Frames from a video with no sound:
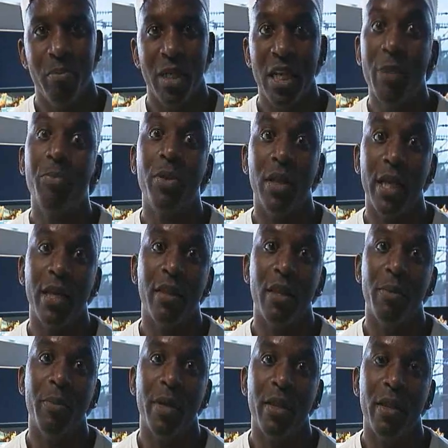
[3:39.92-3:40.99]

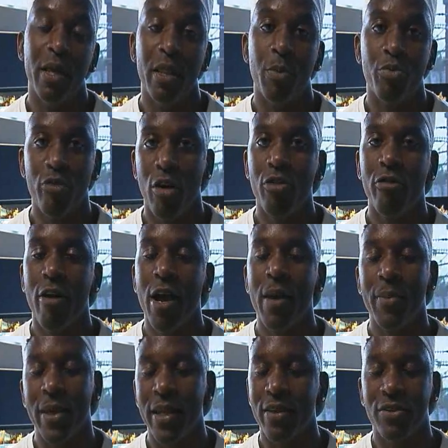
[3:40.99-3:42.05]
manipulate them in, in the
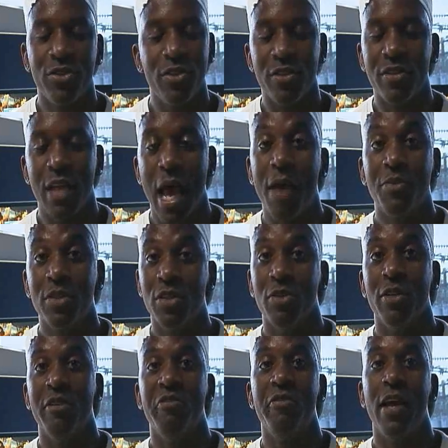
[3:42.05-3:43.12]
program, and it's just
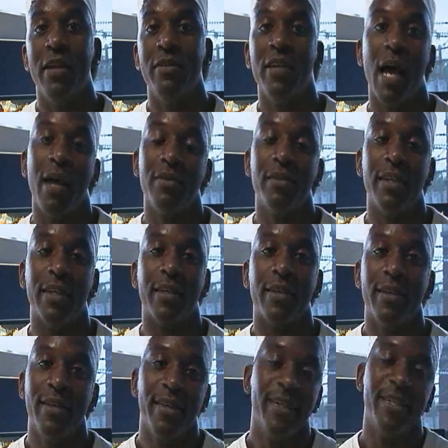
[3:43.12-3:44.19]
absolutely fantastic.
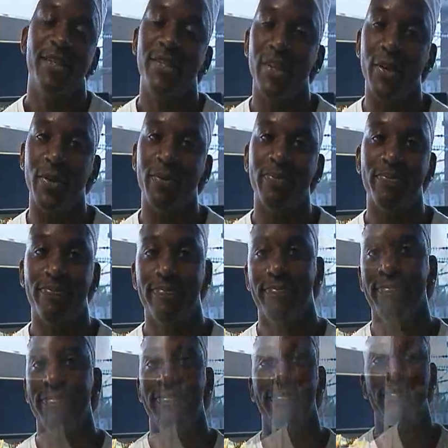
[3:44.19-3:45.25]
So
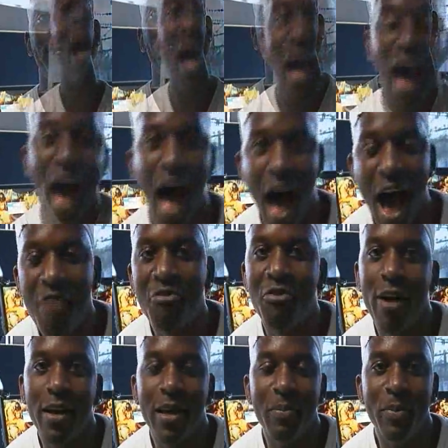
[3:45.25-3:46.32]
I've
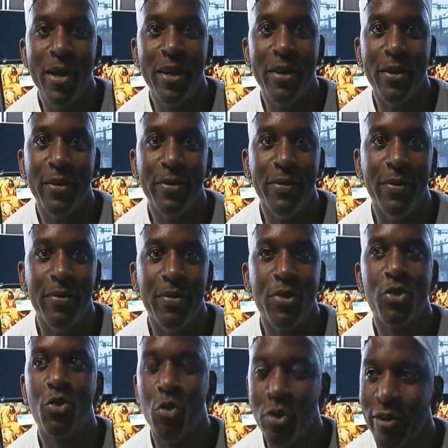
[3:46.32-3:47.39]
recommended
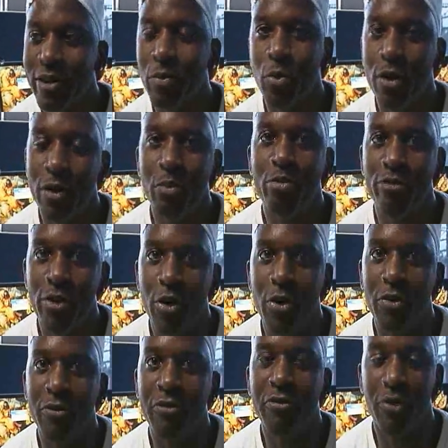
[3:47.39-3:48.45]
Storyboard
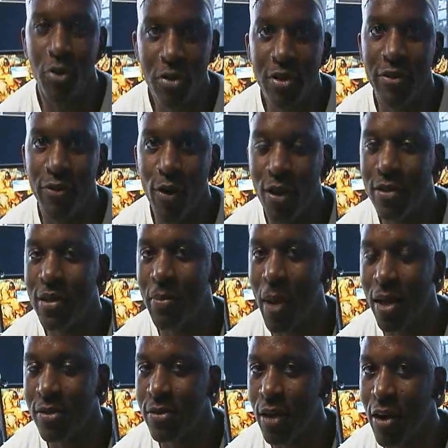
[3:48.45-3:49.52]
Pro, first of all, to
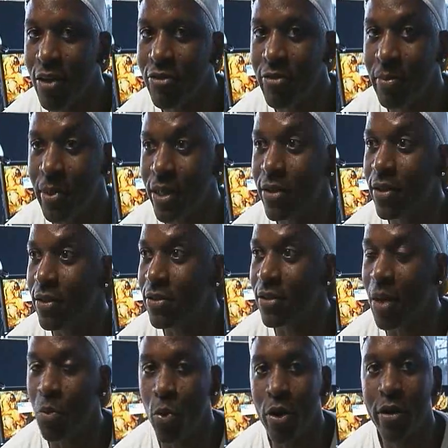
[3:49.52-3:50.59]
myself because
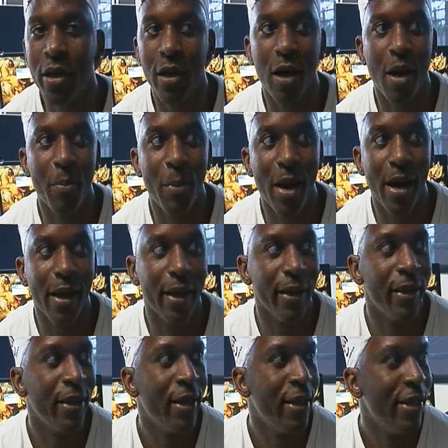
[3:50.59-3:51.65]
I'm working on
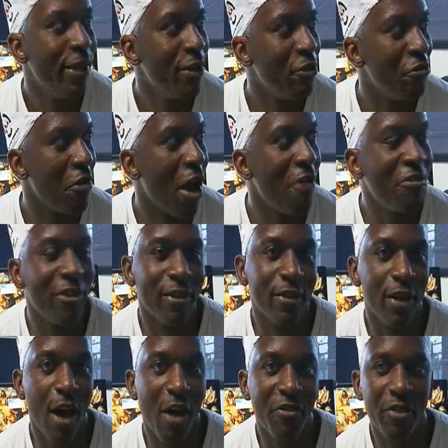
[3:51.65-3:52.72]
my graphic
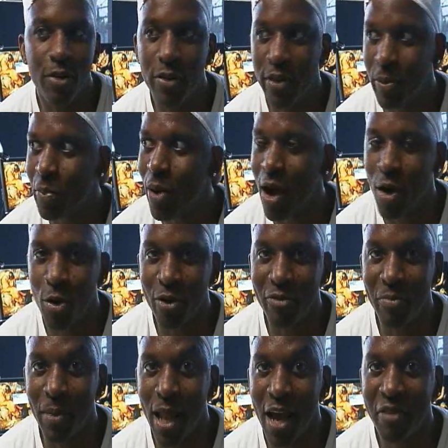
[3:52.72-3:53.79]
novel, The Power
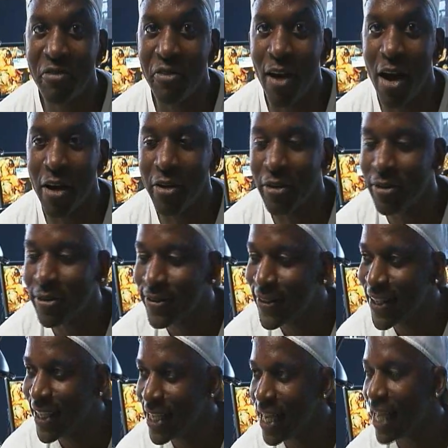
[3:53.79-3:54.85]
of Blackfire,
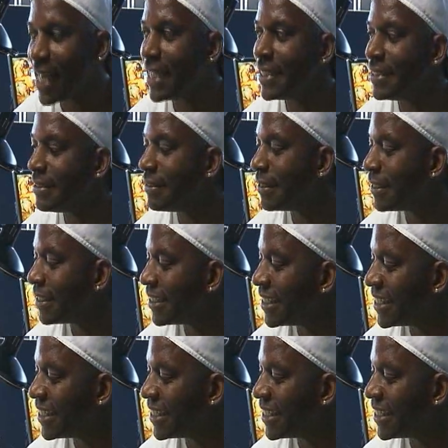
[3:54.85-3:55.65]
and uh,